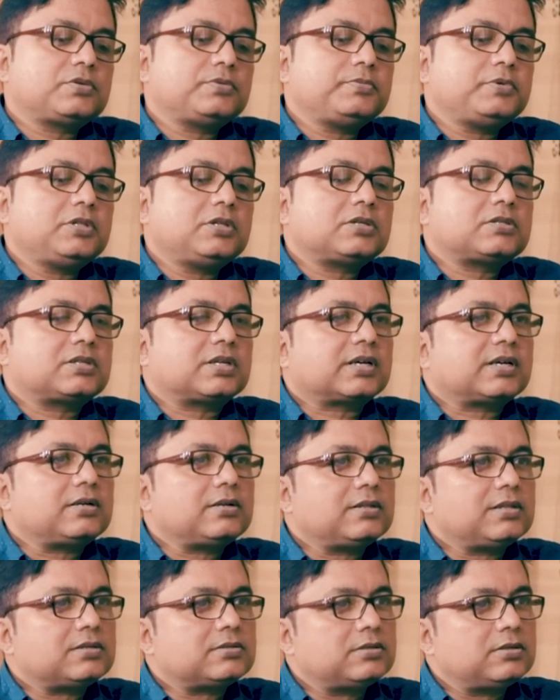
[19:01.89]
to be the
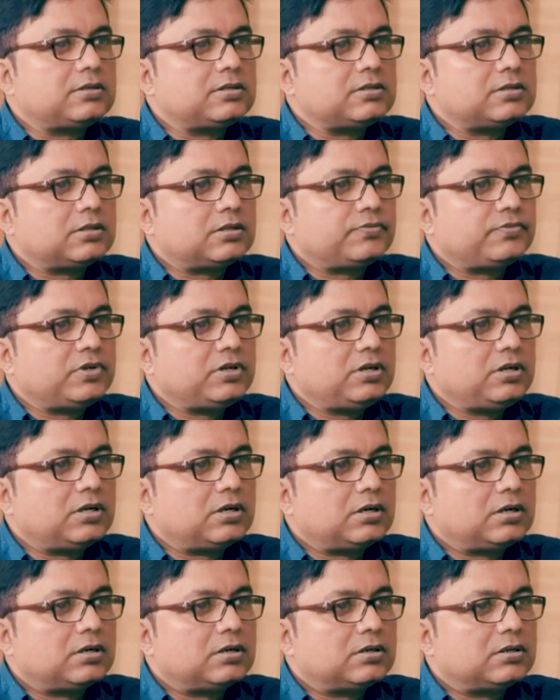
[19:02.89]
second-class citizen of India?